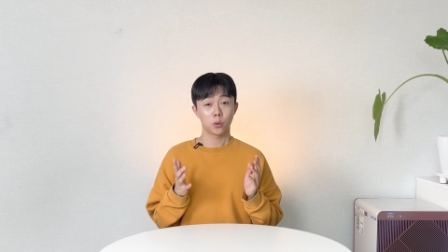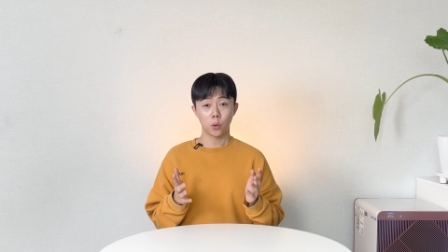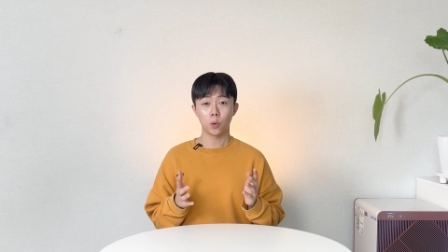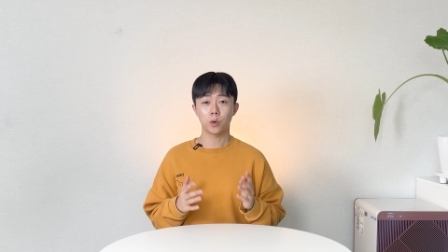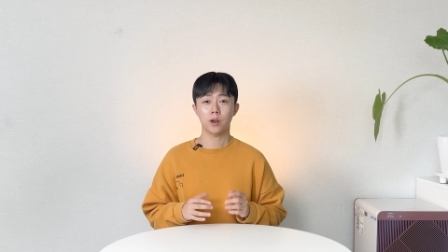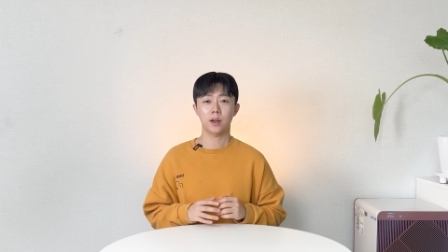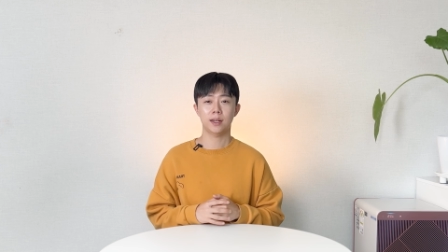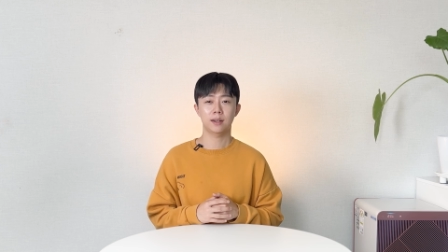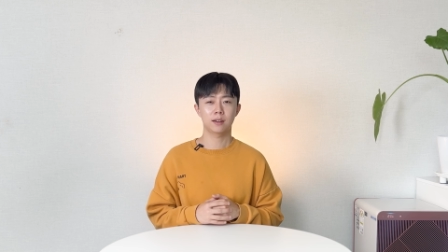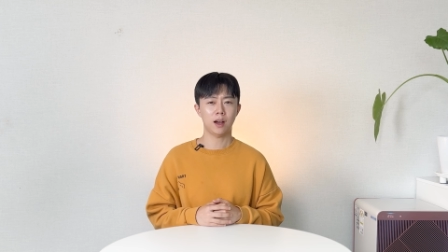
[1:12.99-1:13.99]
Korea
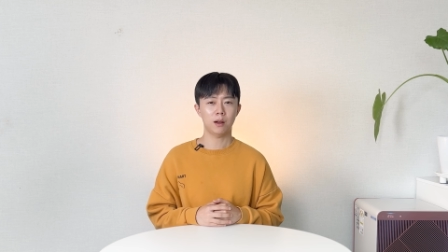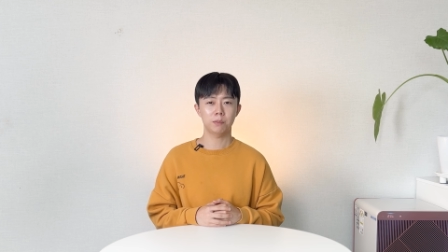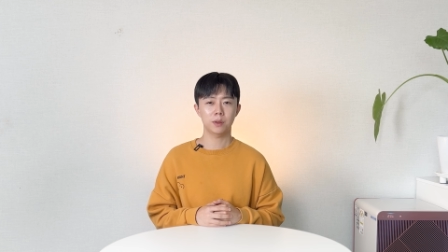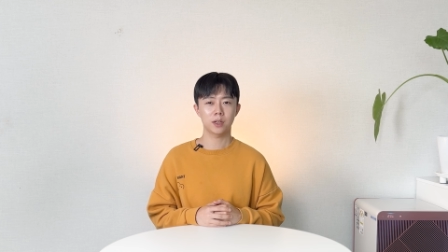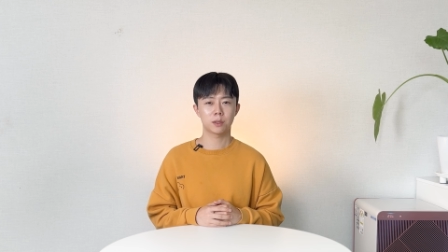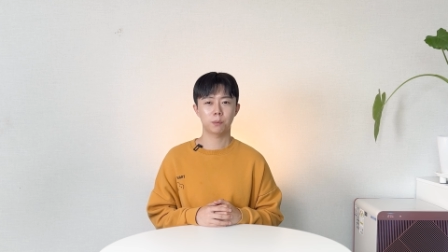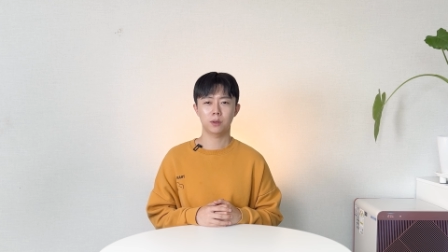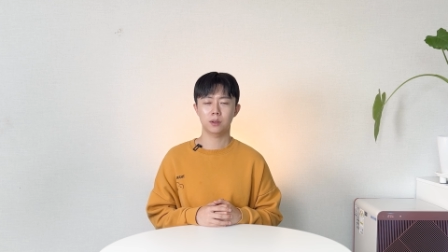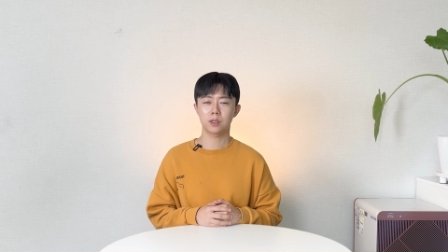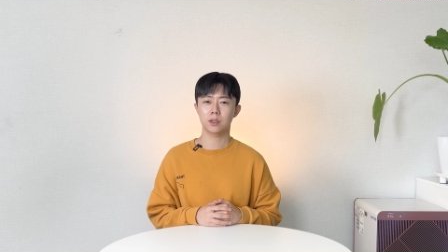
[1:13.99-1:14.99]
had a complex
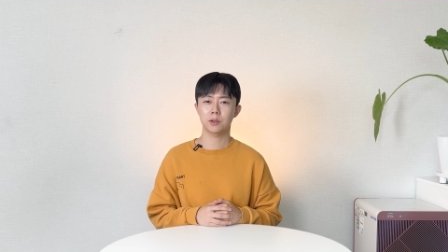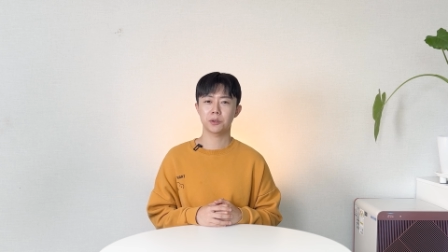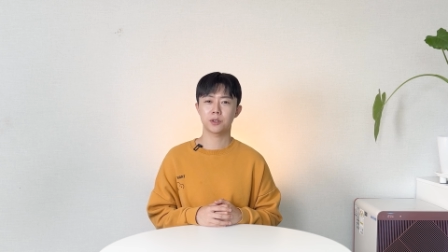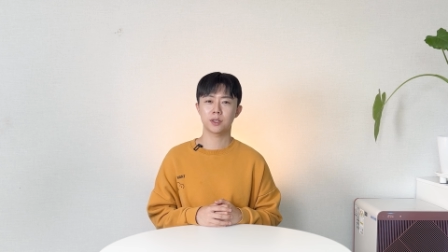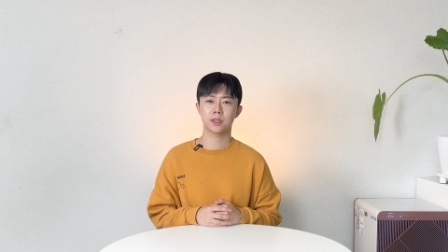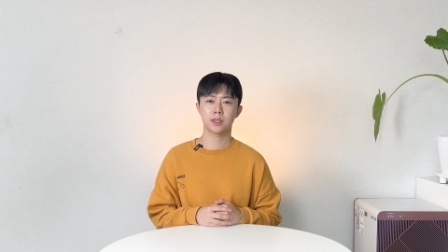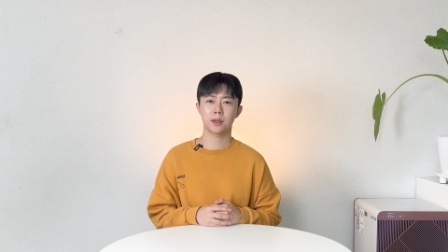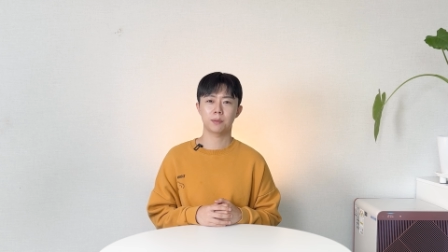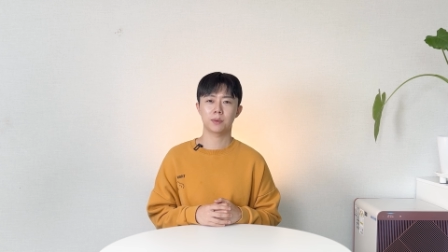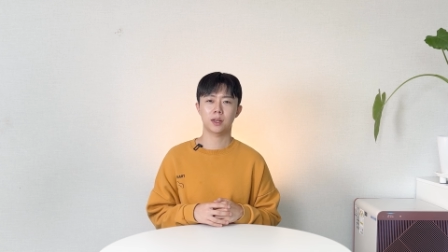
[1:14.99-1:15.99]
political
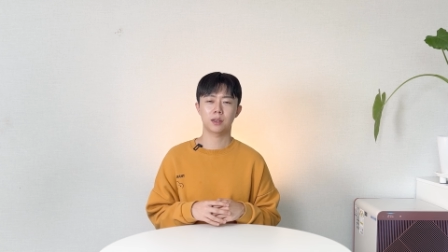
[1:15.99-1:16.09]
system that